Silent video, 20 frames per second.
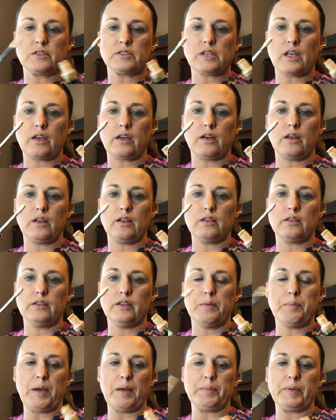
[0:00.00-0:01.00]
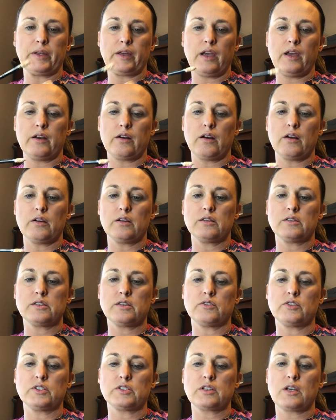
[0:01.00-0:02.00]
looks like a lip applicator.
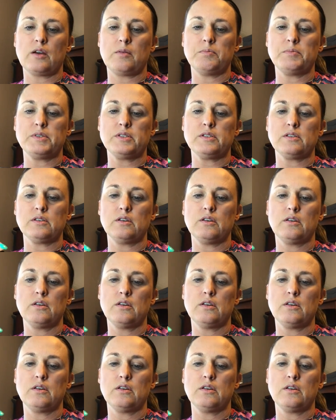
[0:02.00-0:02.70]
So it just comes